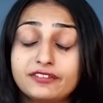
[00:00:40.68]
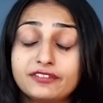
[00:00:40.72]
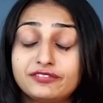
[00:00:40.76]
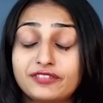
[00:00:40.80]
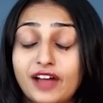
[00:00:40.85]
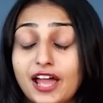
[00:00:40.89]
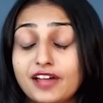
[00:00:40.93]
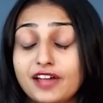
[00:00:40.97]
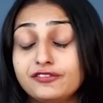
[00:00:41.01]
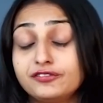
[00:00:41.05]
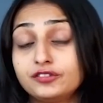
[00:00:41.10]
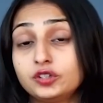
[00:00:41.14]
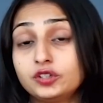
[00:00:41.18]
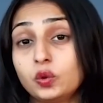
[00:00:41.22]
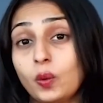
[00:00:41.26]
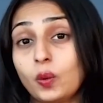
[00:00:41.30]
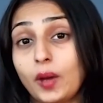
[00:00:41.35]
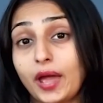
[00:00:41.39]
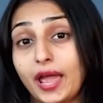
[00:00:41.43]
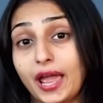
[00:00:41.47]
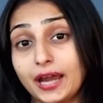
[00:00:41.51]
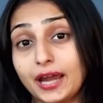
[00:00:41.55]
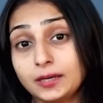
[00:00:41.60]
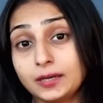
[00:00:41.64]
5 to
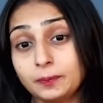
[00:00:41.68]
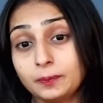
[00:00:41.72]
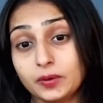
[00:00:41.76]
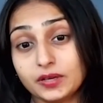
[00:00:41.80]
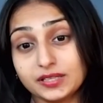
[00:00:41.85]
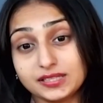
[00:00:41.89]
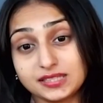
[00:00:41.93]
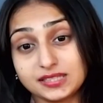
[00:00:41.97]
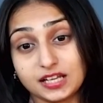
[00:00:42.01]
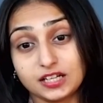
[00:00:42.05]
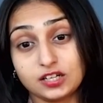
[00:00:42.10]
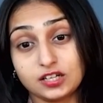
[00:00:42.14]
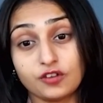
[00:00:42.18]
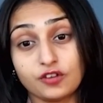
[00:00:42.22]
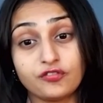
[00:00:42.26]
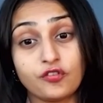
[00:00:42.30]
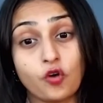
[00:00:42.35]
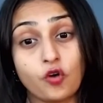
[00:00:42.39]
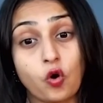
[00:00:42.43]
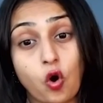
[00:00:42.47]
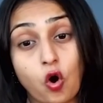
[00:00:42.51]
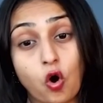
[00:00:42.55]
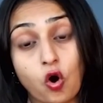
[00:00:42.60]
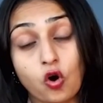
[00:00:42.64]
8%
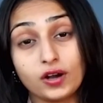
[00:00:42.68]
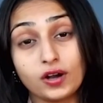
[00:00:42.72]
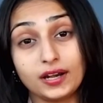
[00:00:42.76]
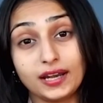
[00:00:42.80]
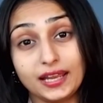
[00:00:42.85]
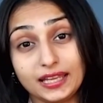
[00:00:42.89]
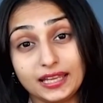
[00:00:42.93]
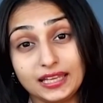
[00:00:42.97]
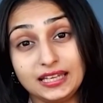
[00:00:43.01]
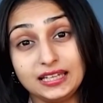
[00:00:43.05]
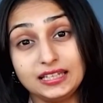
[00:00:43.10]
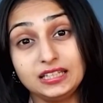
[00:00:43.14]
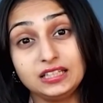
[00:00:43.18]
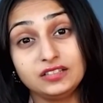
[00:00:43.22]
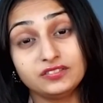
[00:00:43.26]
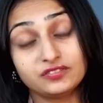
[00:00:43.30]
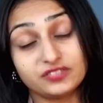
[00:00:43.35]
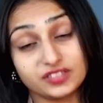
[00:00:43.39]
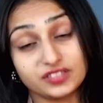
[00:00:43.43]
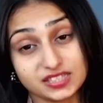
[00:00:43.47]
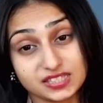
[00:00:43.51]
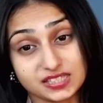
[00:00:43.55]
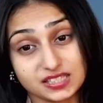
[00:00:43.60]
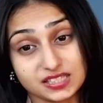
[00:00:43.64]
of all
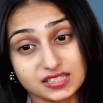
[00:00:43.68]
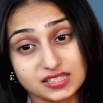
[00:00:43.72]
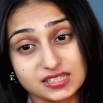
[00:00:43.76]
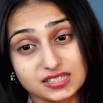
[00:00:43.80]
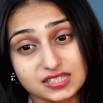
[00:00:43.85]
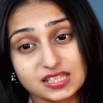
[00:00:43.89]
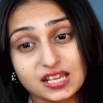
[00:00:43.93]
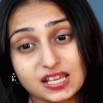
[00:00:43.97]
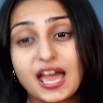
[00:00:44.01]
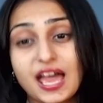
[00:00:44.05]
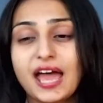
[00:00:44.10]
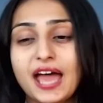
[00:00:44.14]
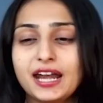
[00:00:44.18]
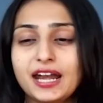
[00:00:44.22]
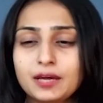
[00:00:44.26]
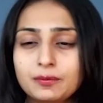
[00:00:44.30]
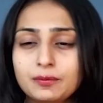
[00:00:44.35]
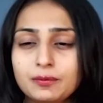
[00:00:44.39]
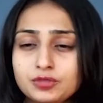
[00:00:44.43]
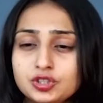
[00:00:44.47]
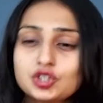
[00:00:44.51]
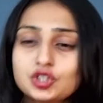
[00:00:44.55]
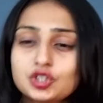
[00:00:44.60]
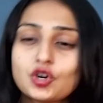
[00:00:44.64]
ED visits?
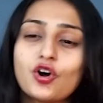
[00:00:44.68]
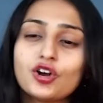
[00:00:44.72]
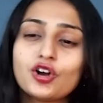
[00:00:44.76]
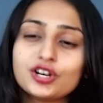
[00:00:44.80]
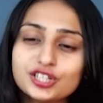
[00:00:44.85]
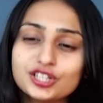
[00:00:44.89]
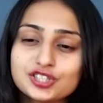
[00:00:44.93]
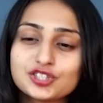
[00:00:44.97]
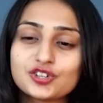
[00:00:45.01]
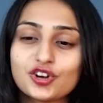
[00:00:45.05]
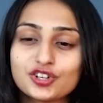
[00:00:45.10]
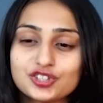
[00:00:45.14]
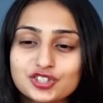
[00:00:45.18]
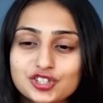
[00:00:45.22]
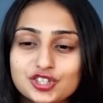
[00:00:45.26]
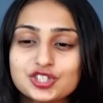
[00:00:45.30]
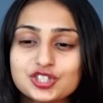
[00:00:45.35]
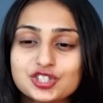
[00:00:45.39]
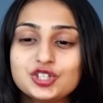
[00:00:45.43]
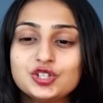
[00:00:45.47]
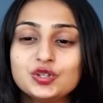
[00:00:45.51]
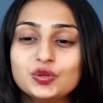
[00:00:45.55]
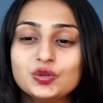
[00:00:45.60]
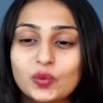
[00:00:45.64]
And I'm sure it's not
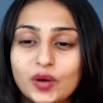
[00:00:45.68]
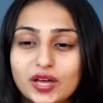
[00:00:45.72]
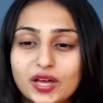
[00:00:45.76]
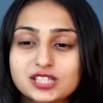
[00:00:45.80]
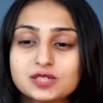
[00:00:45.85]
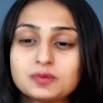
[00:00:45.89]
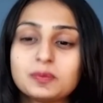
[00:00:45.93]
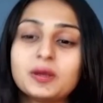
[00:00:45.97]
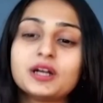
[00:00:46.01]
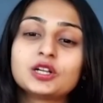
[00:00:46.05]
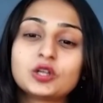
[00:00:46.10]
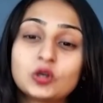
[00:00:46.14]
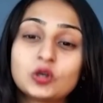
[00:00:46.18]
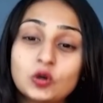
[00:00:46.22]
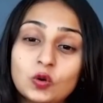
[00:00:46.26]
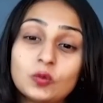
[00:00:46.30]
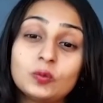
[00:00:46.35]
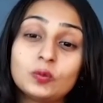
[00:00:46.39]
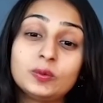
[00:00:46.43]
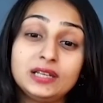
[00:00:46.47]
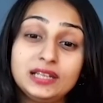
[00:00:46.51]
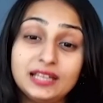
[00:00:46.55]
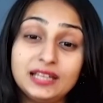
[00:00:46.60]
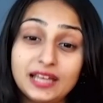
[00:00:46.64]
just US, but
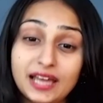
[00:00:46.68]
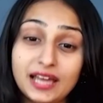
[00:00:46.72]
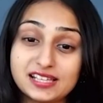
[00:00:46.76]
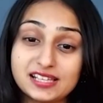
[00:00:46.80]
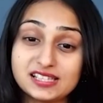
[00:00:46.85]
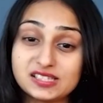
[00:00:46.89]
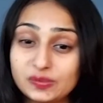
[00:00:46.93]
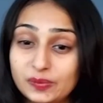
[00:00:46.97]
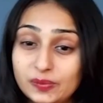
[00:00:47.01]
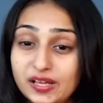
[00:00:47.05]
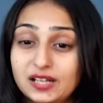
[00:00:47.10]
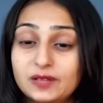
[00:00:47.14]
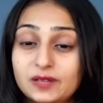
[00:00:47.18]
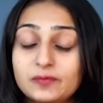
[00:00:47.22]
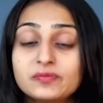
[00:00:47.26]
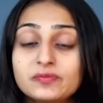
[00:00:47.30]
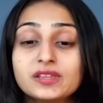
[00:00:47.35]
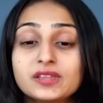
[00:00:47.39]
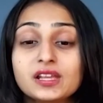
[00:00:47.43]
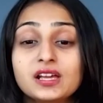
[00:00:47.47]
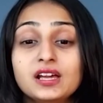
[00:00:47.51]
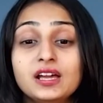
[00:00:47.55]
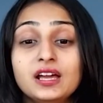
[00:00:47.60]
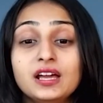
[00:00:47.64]
globally as well.
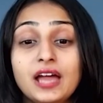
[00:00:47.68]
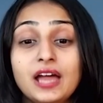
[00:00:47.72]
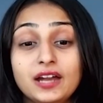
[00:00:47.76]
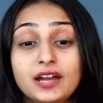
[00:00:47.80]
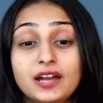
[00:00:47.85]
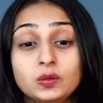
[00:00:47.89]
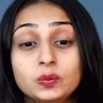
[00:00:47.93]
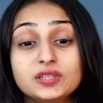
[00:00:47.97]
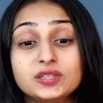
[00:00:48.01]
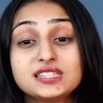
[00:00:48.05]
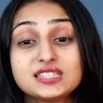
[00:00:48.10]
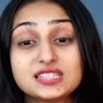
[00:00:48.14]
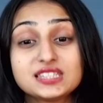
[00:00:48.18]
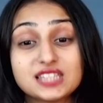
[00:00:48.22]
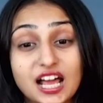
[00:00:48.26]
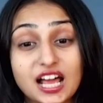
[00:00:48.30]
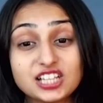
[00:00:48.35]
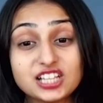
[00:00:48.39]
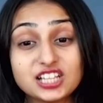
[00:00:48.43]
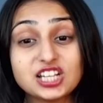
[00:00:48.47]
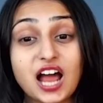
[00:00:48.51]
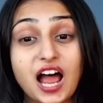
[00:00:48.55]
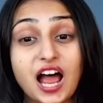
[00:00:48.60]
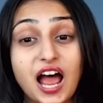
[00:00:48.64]
And with
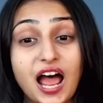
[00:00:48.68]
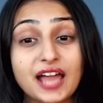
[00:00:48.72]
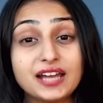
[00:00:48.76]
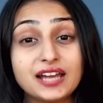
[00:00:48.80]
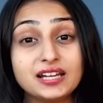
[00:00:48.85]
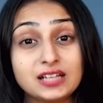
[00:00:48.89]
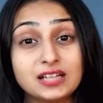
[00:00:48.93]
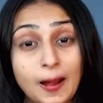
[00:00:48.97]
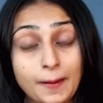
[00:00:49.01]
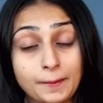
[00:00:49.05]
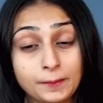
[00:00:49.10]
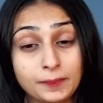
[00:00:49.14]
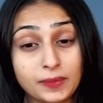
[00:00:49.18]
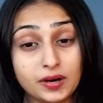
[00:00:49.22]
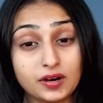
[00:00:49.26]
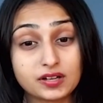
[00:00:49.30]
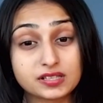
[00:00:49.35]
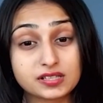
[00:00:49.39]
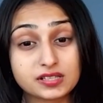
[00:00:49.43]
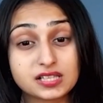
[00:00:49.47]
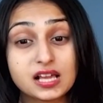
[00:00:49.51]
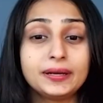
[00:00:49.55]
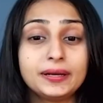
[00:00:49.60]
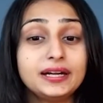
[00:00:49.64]
such high
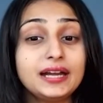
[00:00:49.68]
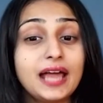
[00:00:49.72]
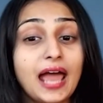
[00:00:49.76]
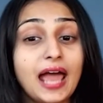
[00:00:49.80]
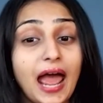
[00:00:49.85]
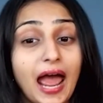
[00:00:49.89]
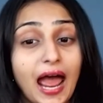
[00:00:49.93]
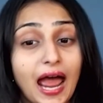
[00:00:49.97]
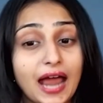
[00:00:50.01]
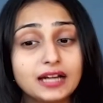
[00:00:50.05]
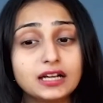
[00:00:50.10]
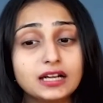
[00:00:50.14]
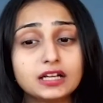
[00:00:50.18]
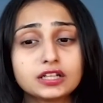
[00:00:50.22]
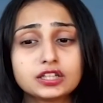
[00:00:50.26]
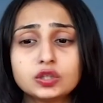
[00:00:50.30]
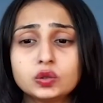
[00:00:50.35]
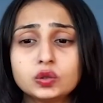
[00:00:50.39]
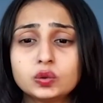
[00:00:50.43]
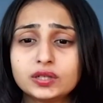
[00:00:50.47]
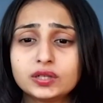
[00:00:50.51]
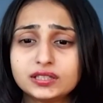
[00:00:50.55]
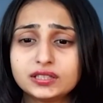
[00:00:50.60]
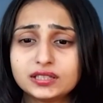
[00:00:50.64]
numbers, fit and
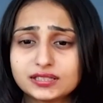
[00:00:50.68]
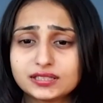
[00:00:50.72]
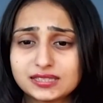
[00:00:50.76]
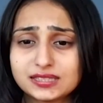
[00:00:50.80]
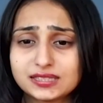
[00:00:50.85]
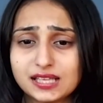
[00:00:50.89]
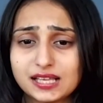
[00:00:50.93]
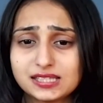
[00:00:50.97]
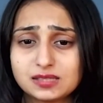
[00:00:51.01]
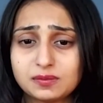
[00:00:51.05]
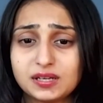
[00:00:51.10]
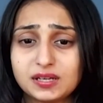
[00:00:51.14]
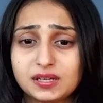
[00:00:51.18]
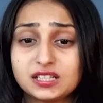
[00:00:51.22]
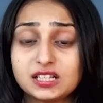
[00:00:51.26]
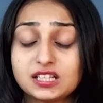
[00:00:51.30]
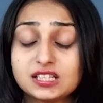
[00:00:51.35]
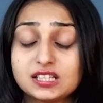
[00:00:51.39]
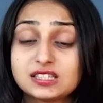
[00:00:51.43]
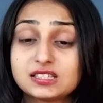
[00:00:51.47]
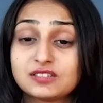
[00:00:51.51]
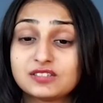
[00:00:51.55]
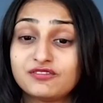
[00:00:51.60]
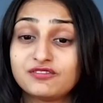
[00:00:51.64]
accurate assessment
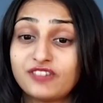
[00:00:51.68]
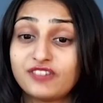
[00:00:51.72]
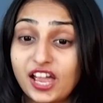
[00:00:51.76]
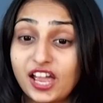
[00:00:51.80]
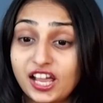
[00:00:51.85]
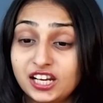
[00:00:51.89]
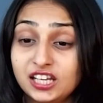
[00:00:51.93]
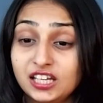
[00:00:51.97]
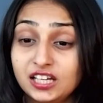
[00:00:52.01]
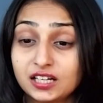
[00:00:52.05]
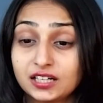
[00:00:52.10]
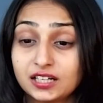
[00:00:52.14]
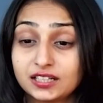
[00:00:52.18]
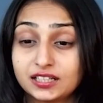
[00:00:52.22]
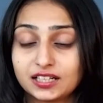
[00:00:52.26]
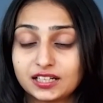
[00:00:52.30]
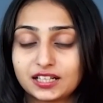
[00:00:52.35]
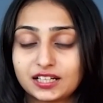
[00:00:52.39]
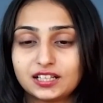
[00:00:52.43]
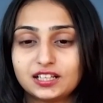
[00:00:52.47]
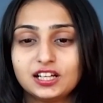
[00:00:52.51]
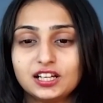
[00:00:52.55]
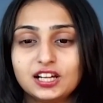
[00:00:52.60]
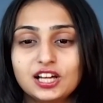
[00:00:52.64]
is very
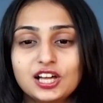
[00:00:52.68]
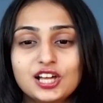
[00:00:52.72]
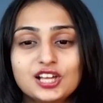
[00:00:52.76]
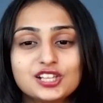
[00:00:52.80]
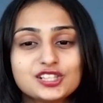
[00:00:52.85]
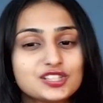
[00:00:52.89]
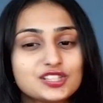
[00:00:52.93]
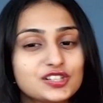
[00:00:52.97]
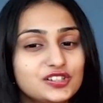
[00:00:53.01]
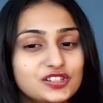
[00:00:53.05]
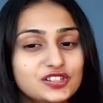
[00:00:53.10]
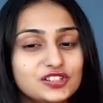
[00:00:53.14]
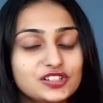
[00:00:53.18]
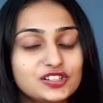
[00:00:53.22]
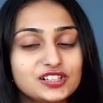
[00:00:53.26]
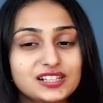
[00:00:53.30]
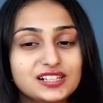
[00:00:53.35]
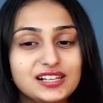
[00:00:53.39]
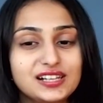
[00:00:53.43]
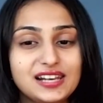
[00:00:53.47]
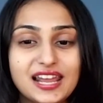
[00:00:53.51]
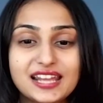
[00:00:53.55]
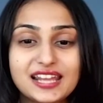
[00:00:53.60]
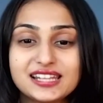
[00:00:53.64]
critical.
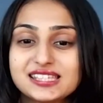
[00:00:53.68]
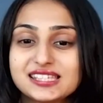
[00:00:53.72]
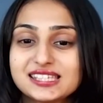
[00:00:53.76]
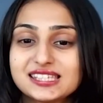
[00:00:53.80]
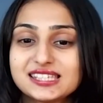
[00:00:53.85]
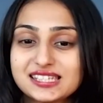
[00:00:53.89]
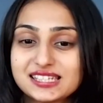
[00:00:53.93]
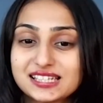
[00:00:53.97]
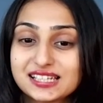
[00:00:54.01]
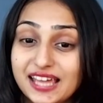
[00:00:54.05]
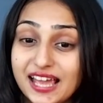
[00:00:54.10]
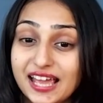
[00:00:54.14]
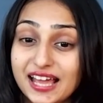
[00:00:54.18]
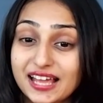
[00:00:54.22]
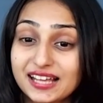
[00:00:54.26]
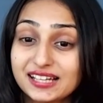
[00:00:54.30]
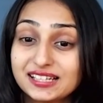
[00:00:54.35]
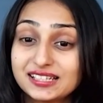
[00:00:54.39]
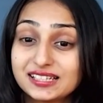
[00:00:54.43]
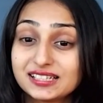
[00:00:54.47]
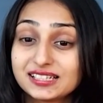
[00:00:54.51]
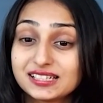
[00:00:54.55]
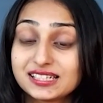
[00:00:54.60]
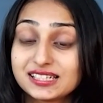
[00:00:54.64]
So let's
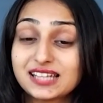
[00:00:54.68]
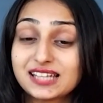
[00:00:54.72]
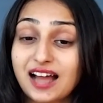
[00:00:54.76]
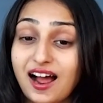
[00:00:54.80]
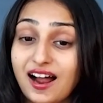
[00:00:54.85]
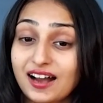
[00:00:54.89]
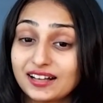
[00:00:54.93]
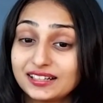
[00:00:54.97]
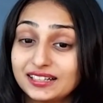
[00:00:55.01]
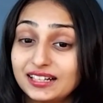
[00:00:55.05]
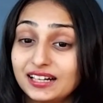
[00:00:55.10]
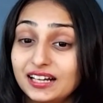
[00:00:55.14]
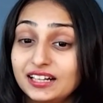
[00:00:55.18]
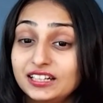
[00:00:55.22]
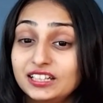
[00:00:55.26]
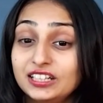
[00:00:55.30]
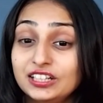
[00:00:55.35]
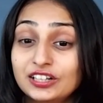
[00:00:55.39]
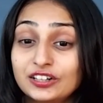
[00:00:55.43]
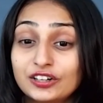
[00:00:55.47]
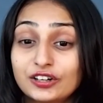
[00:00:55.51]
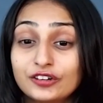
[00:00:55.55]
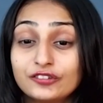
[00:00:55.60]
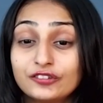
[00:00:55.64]
get started
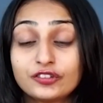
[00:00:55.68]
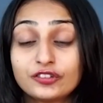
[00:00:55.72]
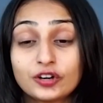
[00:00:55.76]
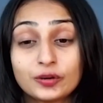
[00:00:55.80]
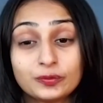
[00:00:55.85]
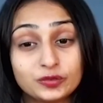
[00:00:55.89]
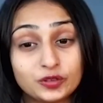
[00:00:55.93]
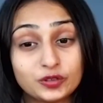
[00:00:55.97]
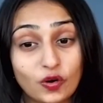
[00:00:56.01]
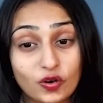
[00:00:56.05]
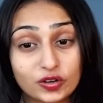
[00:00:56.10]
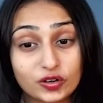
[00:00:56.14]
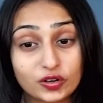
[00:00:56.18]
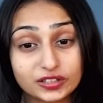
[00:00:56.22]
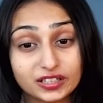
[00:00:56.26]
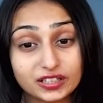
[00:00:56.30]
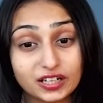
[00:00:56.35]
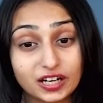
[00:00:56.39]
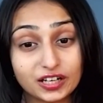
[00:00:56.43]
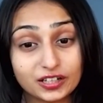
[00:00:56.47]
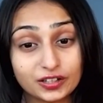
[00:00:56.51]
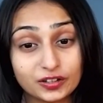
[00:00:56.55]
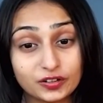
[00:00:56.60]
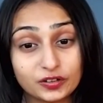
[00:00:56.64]
and hear from
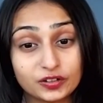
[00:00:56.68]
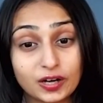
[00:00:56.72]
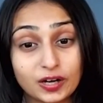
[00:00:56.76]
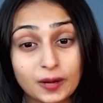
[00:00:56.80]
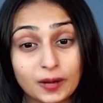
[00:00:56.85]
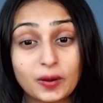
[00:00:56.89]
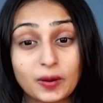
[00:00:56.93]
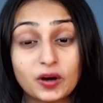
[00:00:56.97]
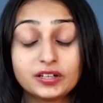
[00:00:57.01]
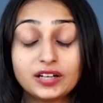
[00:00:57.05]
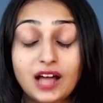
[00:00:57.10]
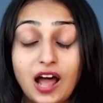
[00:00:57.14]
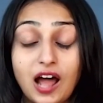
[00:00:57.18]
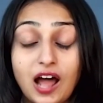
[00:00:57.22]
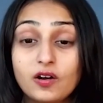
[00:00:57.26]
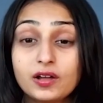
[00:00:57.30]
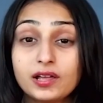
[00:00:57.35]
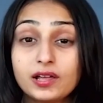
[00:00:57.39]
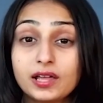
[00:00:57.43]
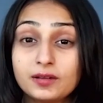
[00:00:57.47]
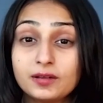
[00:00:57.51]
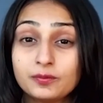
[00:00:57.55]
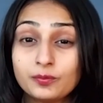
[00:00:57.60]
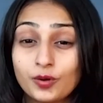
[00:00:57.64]
Dr. Ankur about
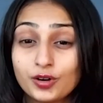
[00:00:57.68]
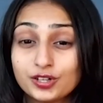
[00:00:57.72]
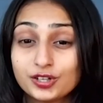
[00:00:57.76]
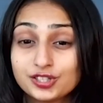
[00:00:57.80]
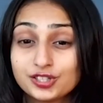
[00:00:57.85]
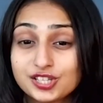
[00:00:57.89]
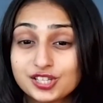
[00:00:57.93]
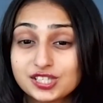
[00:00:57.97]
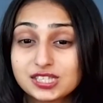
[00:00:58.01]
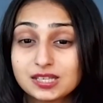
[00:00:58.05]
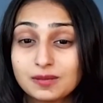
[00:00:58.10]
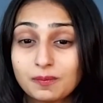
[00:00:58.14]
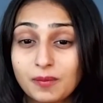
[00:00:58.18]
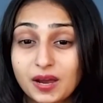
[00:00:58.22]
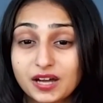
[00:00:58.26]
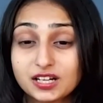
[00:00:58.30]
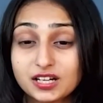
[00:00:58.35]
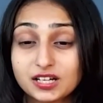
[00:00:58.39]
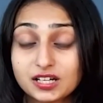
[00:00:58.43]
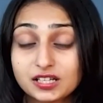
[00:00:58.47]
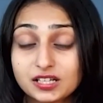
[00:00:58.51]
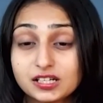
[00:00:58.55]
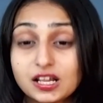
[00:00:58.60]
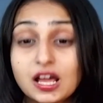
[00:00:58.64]
how emergency
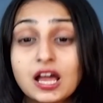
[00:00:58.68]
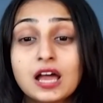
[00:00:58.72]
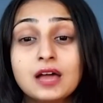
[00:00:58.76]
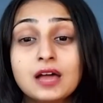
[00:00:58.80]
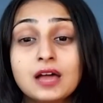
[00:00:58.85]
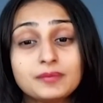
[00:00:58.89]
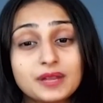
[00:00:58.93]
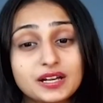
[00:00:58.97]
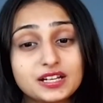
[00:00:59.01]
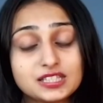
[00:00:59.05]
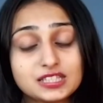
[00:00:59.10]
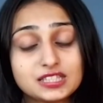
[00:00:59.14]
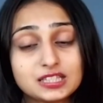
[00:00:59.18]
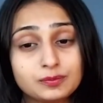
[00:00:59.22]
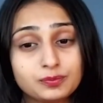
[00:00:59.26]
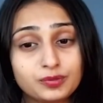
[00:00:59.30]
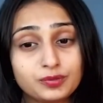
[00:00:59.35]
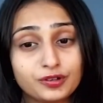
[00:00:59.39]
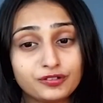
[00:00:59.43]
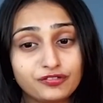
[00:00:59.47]
medicine